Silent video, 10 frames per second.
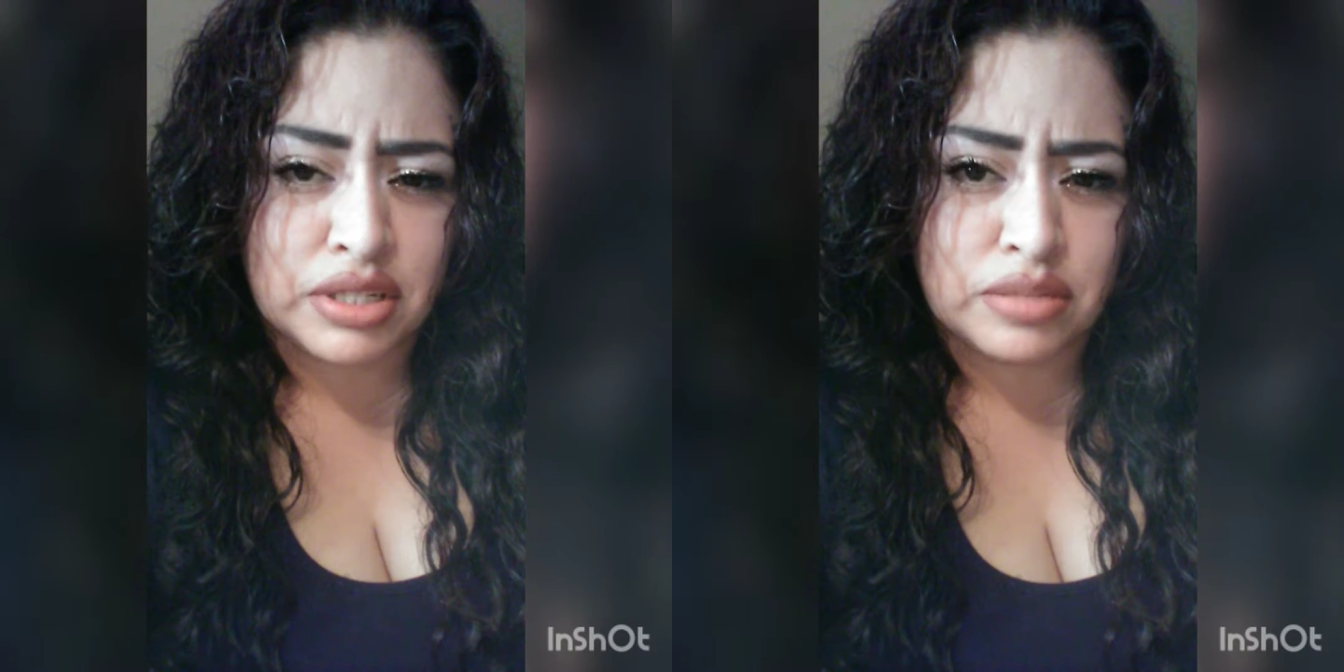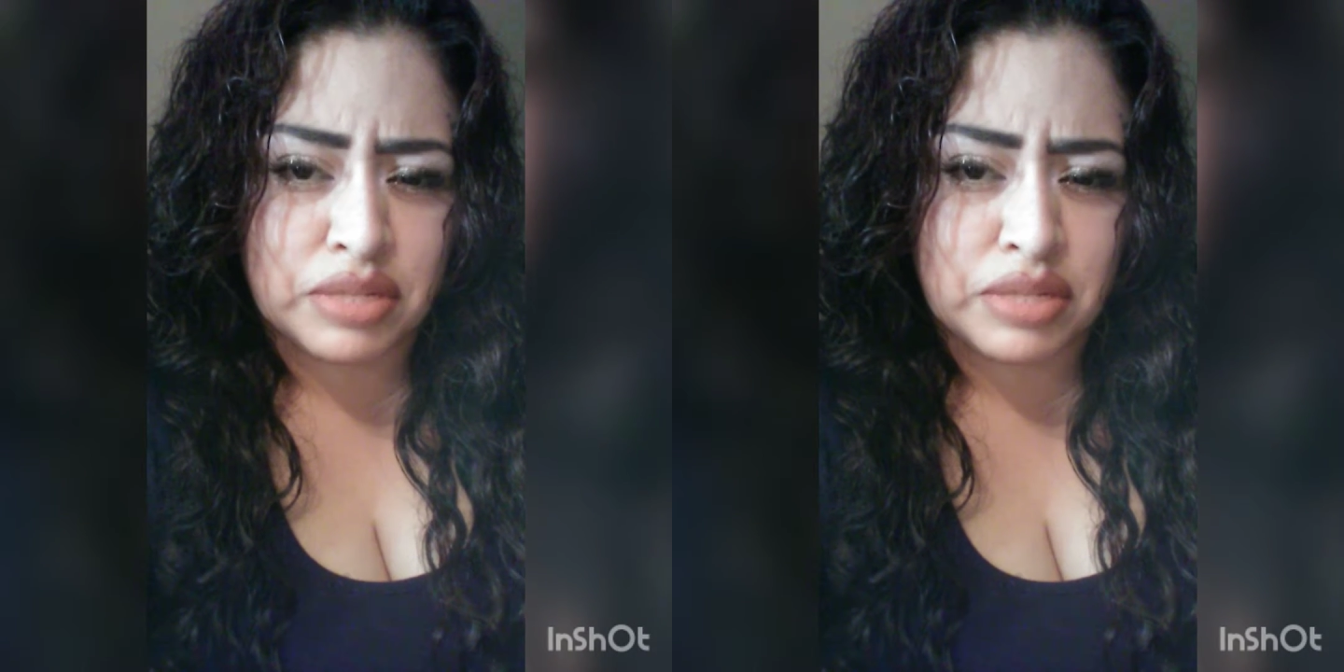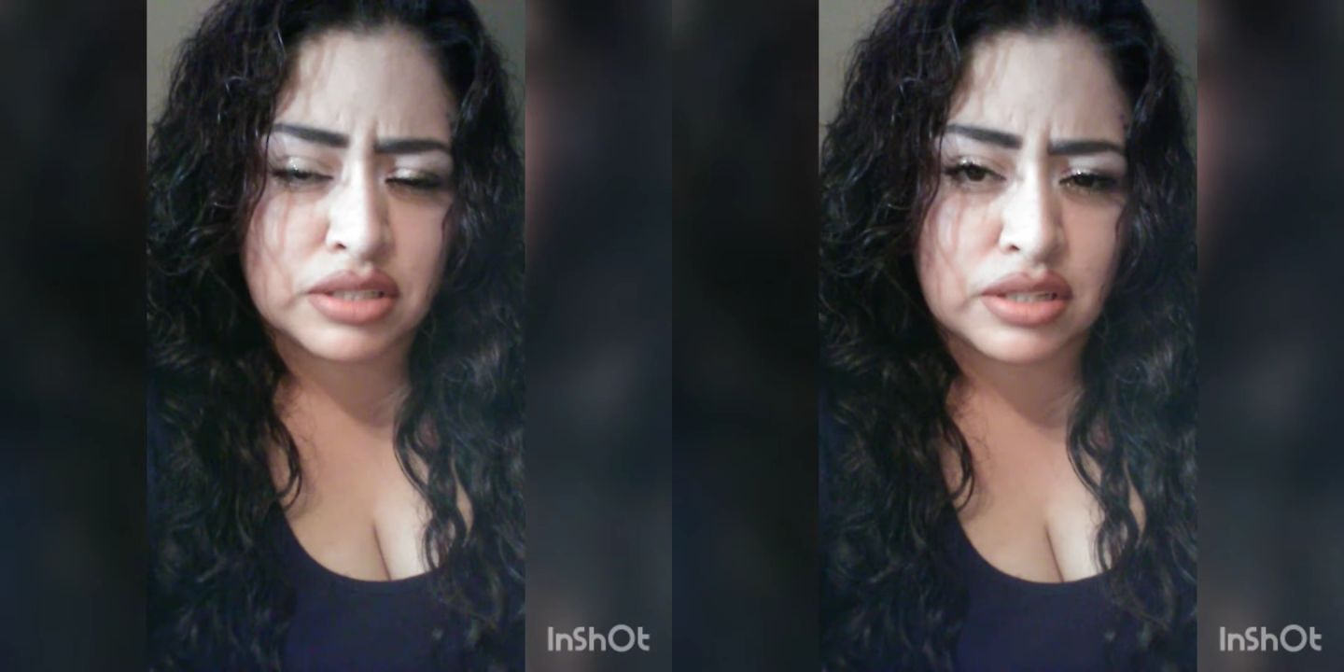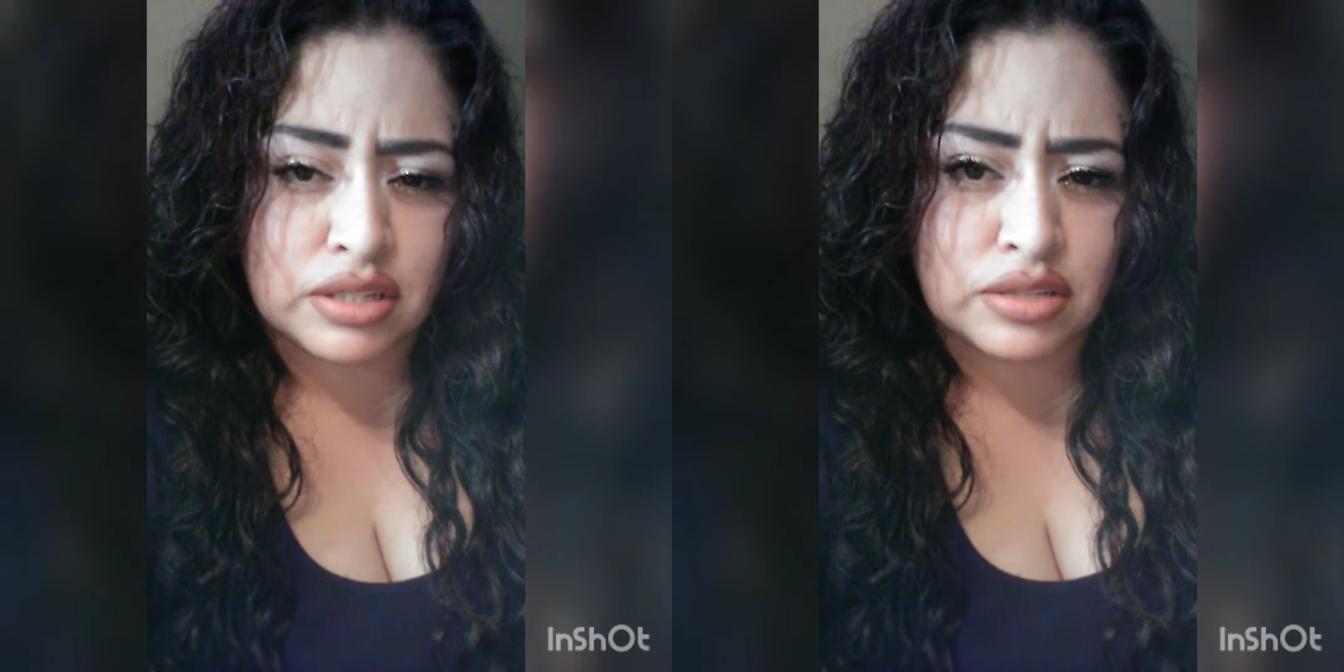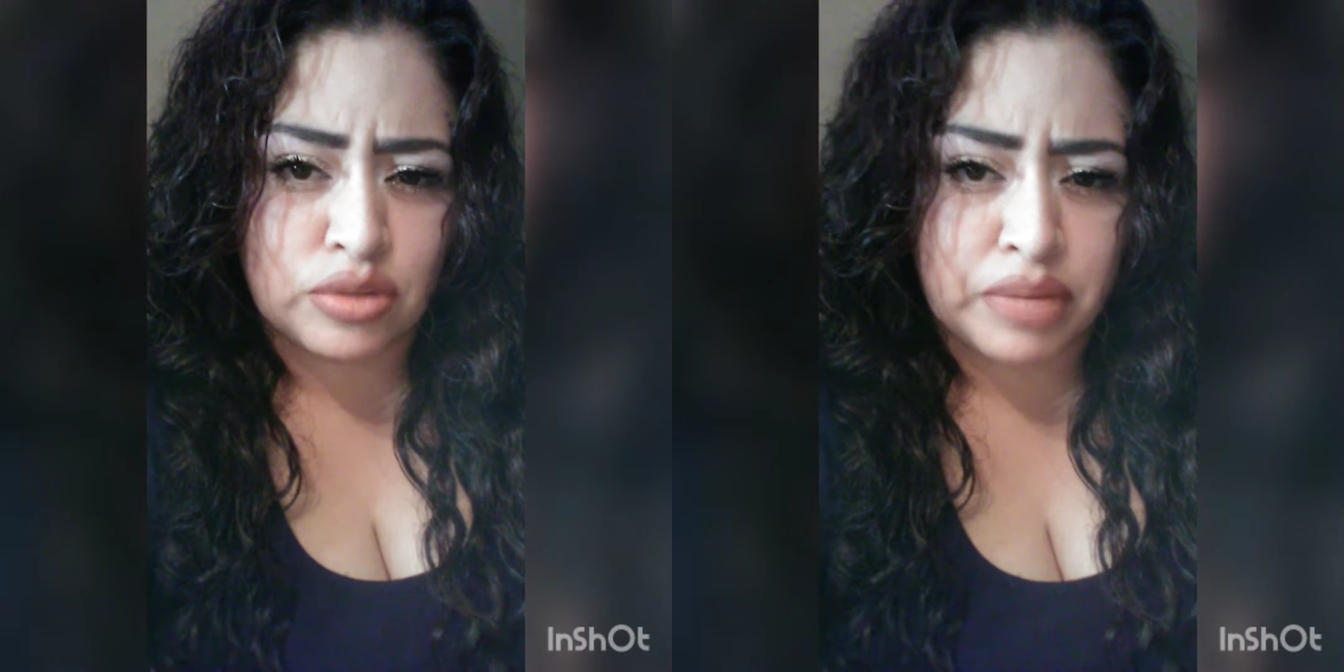basically they
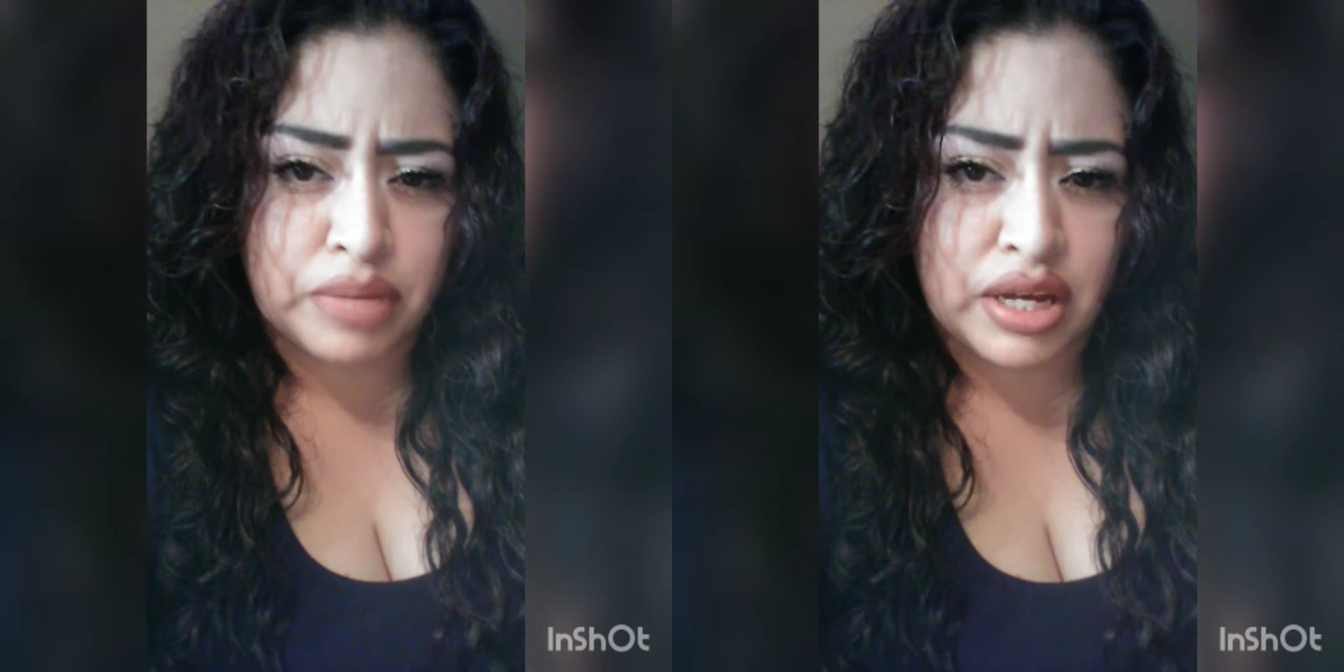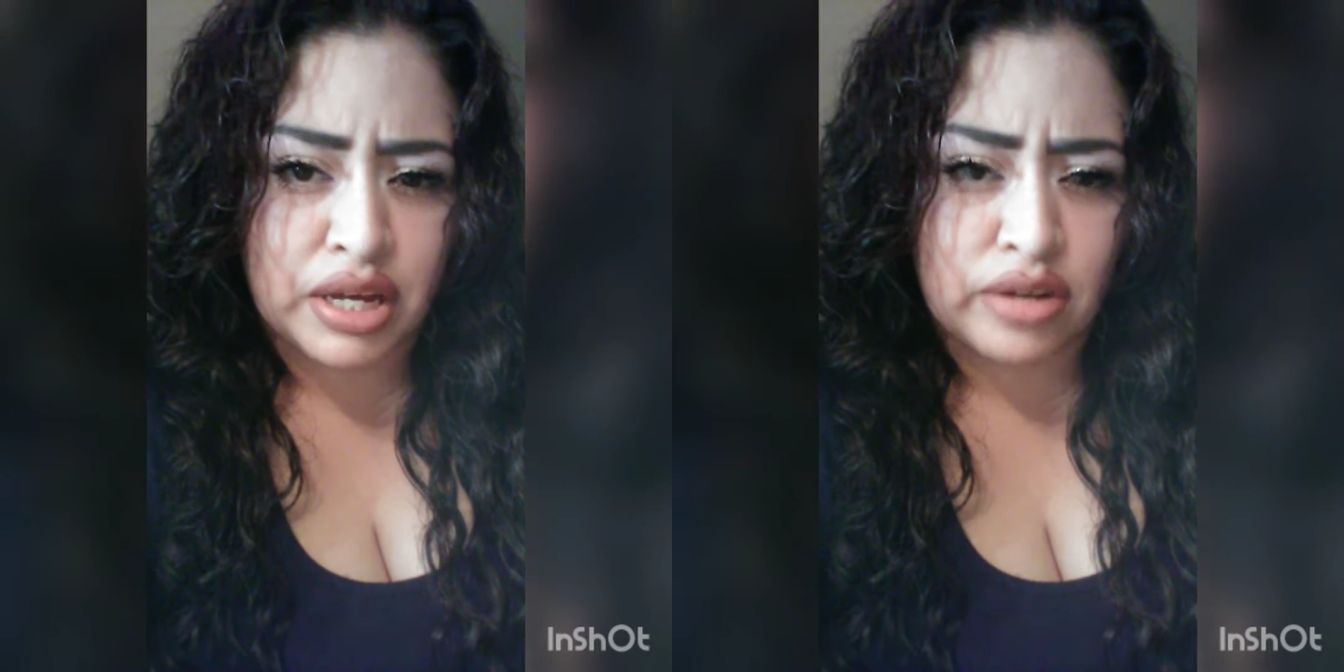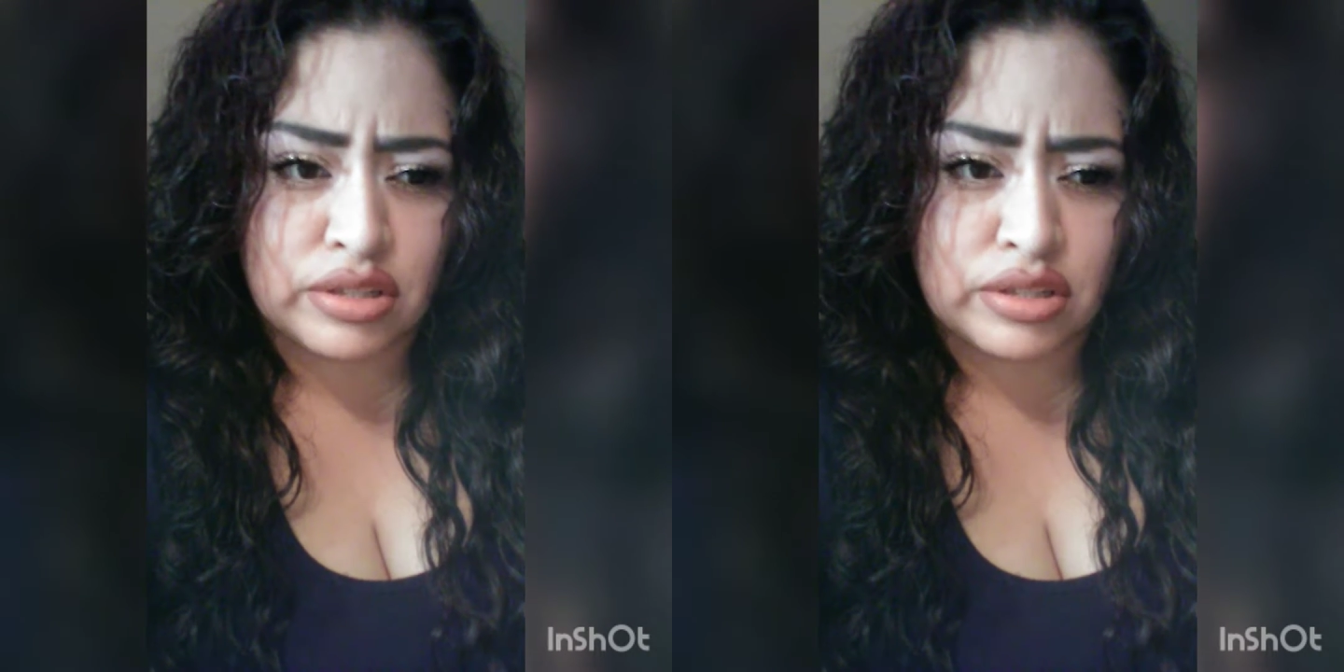told me I had all these